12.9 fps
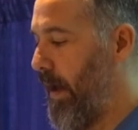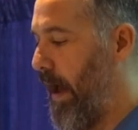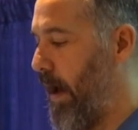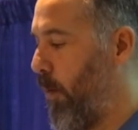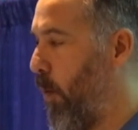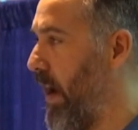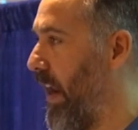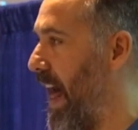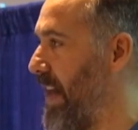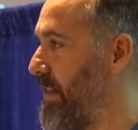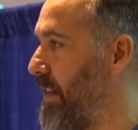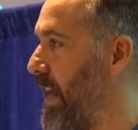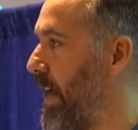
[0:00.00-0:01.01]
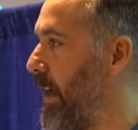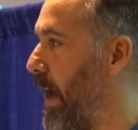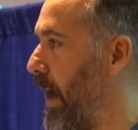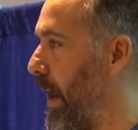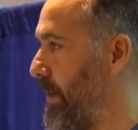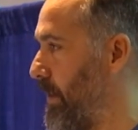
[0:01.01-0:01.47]
One last thing,
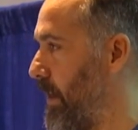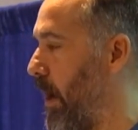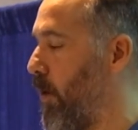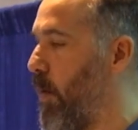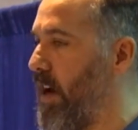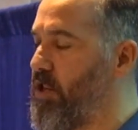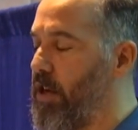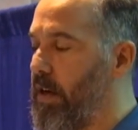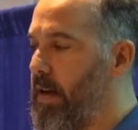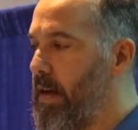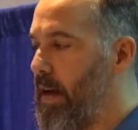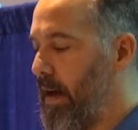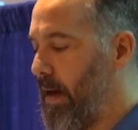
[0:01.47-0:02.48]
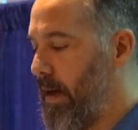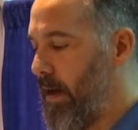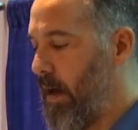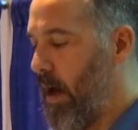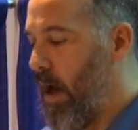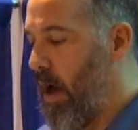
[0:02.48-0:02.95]
I saw a question.
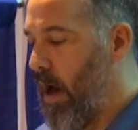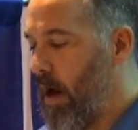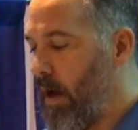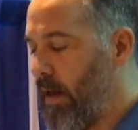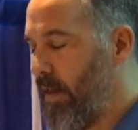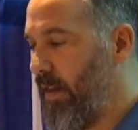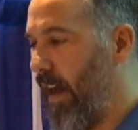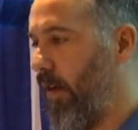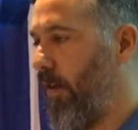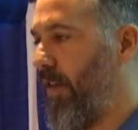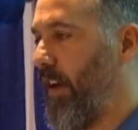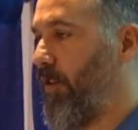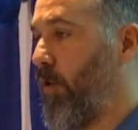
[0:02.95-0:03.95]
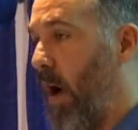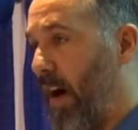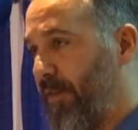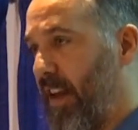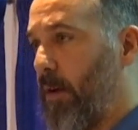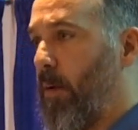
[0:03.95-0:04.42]
The other thing too,
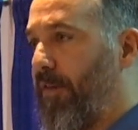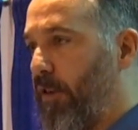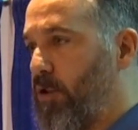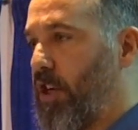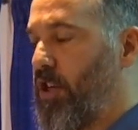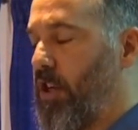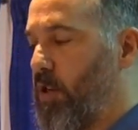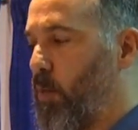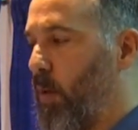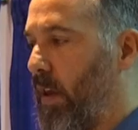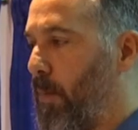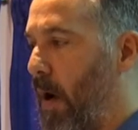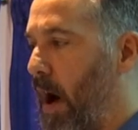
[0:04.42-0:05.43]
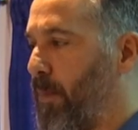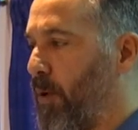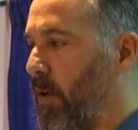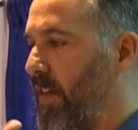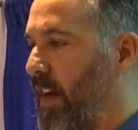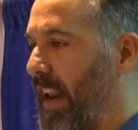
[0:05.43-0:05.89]
offset refrigeration is really
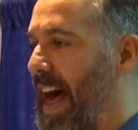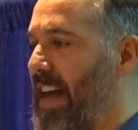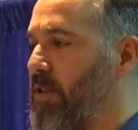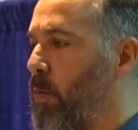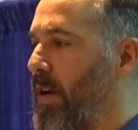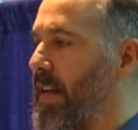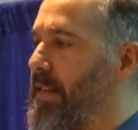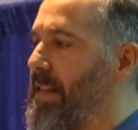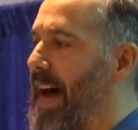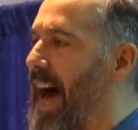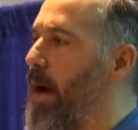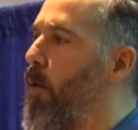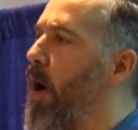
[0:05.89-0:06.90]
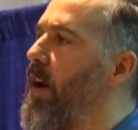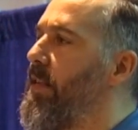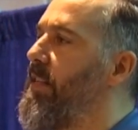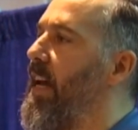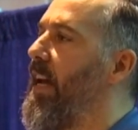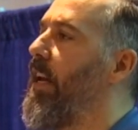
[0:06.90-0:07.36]
popular. And the last one is, I want to
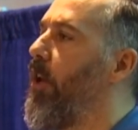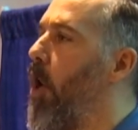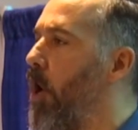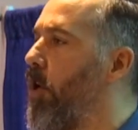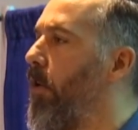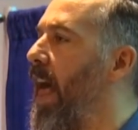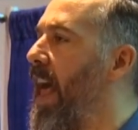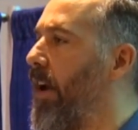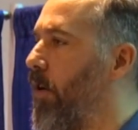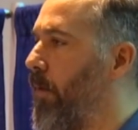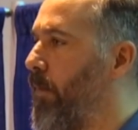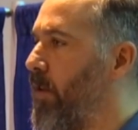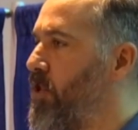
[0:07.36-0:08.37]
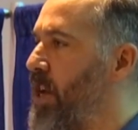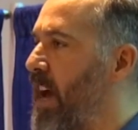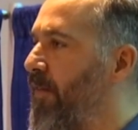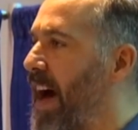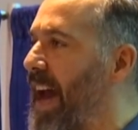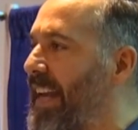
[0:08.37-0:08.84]
stay longer at anchor.
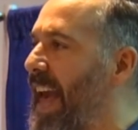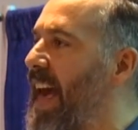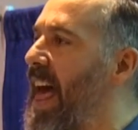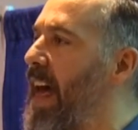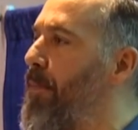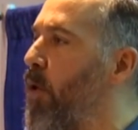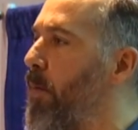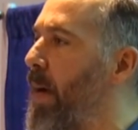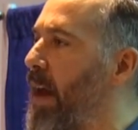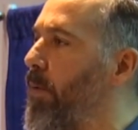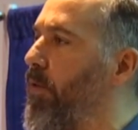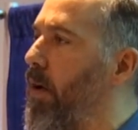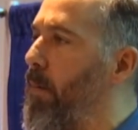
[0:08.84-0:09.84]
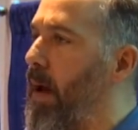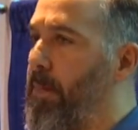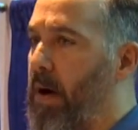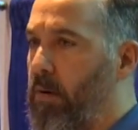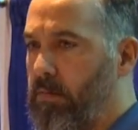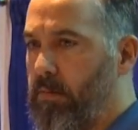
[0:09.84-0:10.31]
Jeff, I can't add more batteries on my
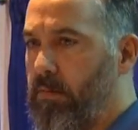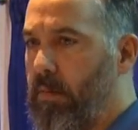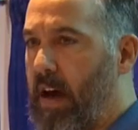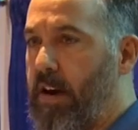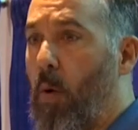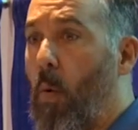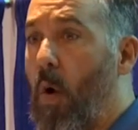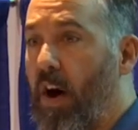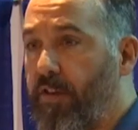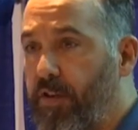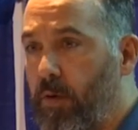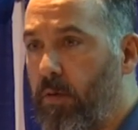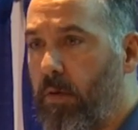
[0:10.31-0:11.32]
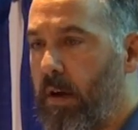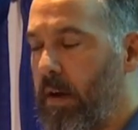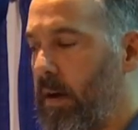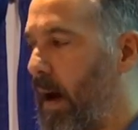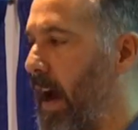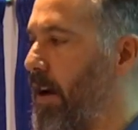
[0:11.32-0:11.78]
boat. I don't want to.
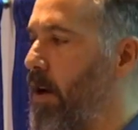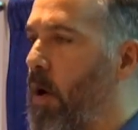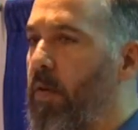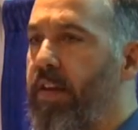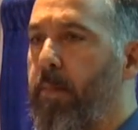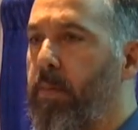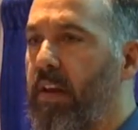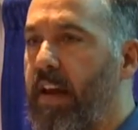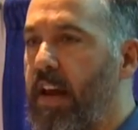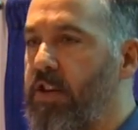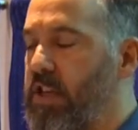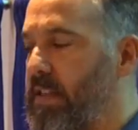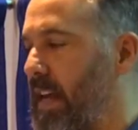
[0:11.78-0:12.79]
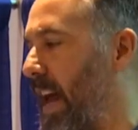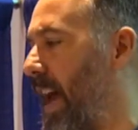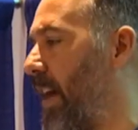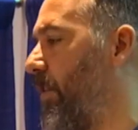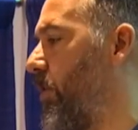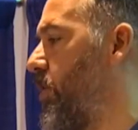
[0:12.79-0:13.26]
I know the implications that I
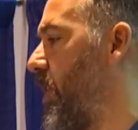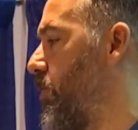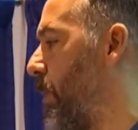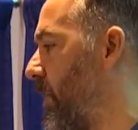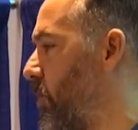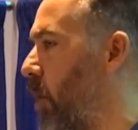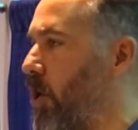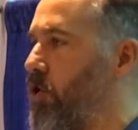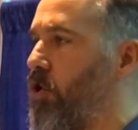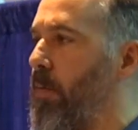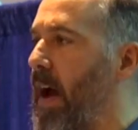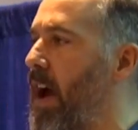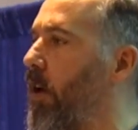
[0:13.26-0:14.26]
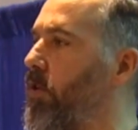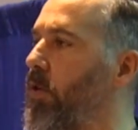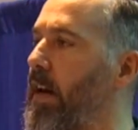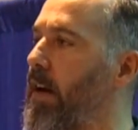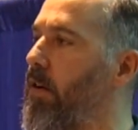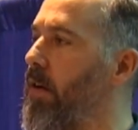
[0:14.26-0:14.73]
have to change my charger, my
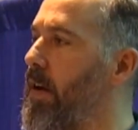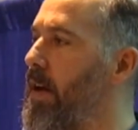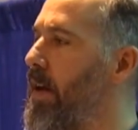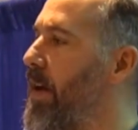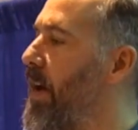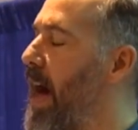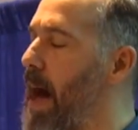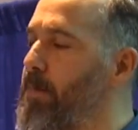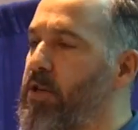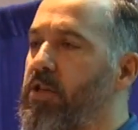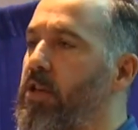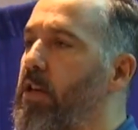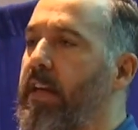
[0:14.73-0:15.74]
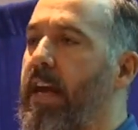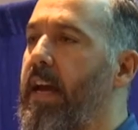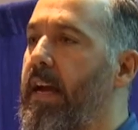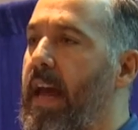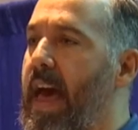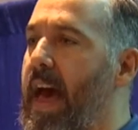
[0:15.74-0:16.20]
alternator. I'm just
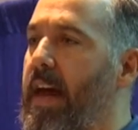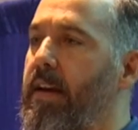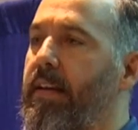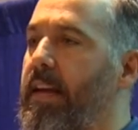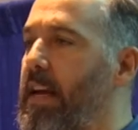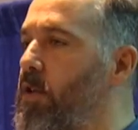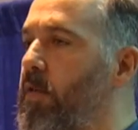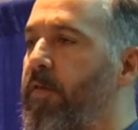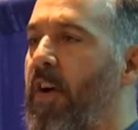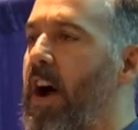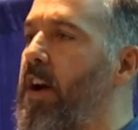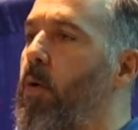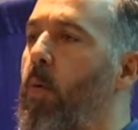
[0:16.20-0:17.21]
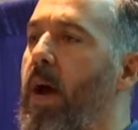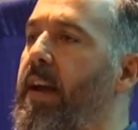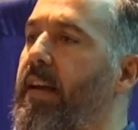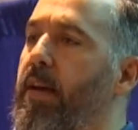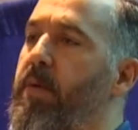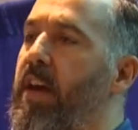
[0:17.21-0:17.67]
looking at, can you find a way
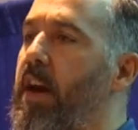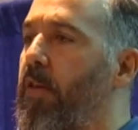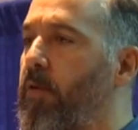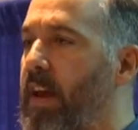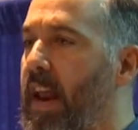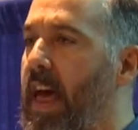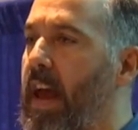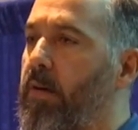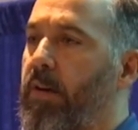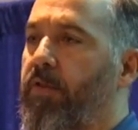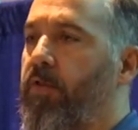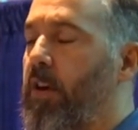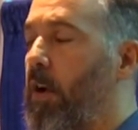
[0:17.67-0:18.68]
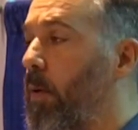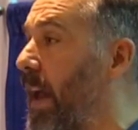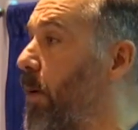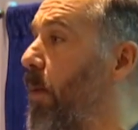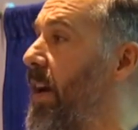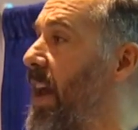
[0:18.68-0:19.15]
to give me another day at Anchorage? You know,
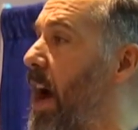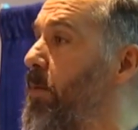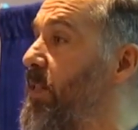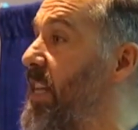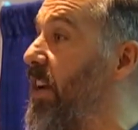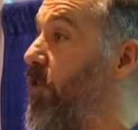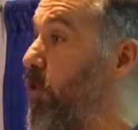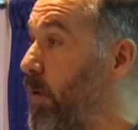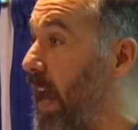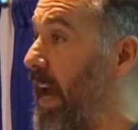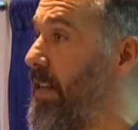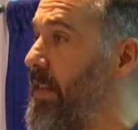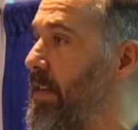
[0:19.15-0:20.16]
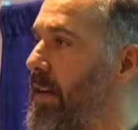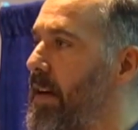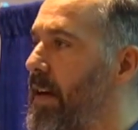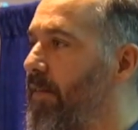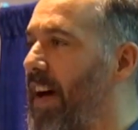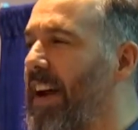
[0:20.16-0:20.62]
like right now I'm staying 2 days.
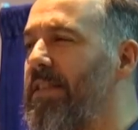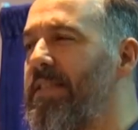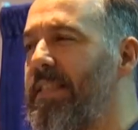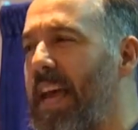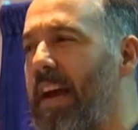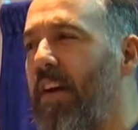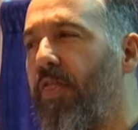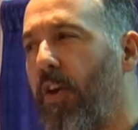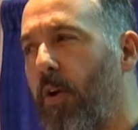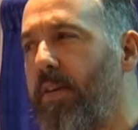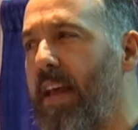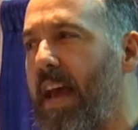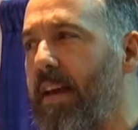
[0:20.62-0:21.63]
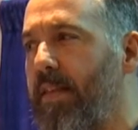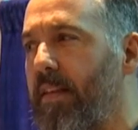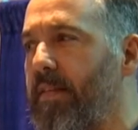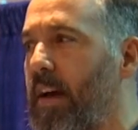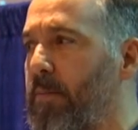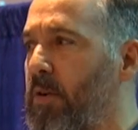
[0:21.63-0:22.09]
If I could stay a third day in
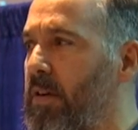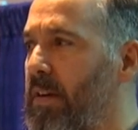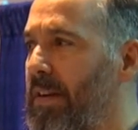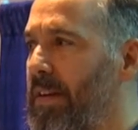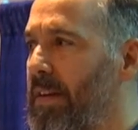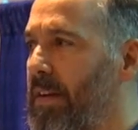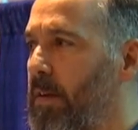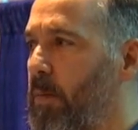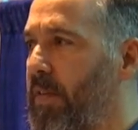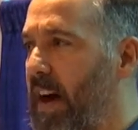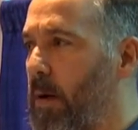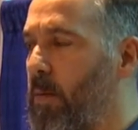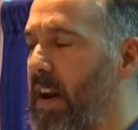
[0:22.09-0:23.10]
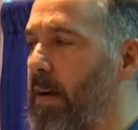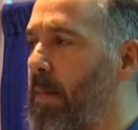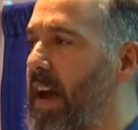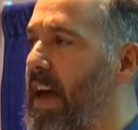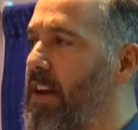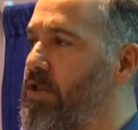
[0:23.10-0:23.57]
the summer without running
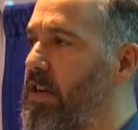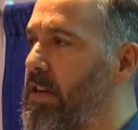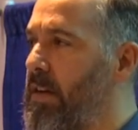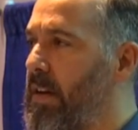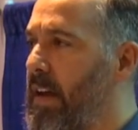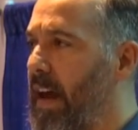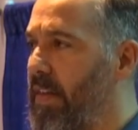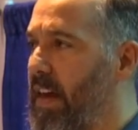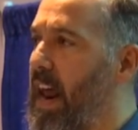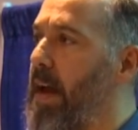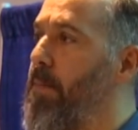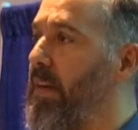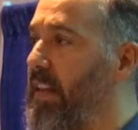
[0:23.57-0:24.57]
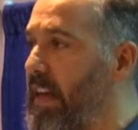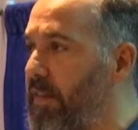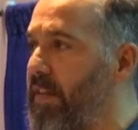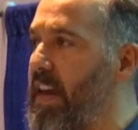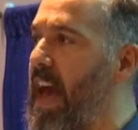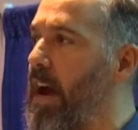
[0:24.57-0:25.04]
my engine, and then I
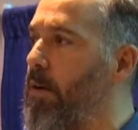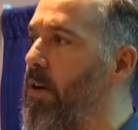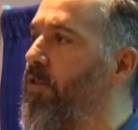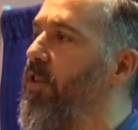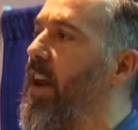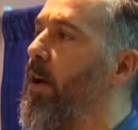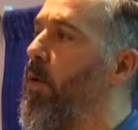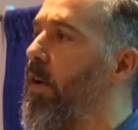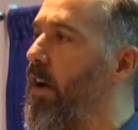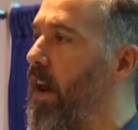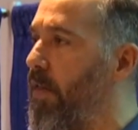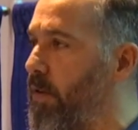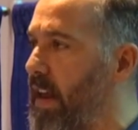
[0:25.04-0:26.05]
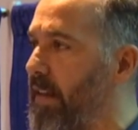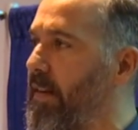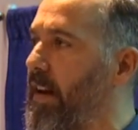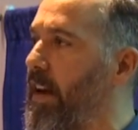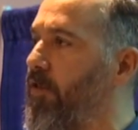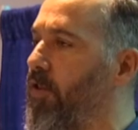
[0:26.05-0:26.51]
leave the Anchorage and I go to another
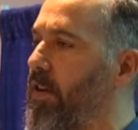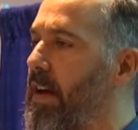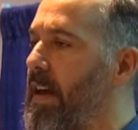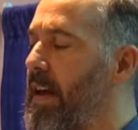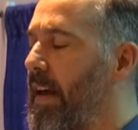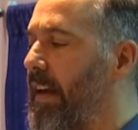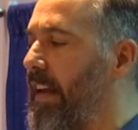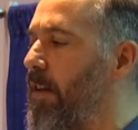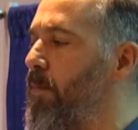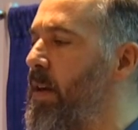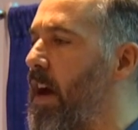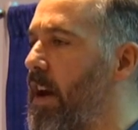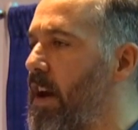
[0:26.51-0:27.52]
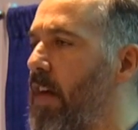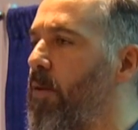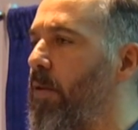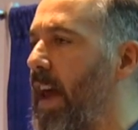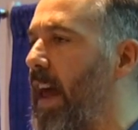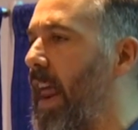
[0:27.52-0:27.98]
destination, give me
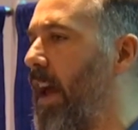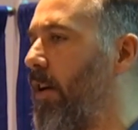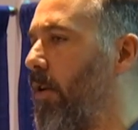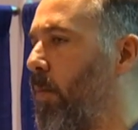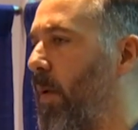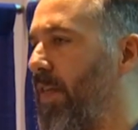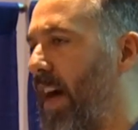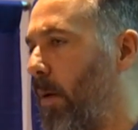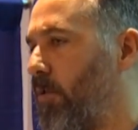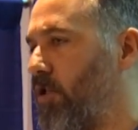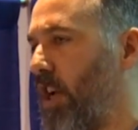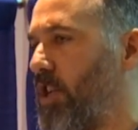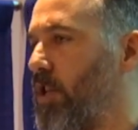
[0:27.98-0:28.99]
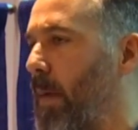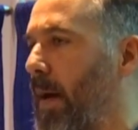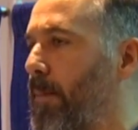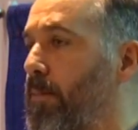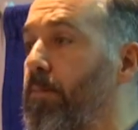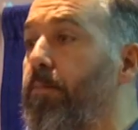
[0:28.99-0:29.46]
another day at anchor without changing my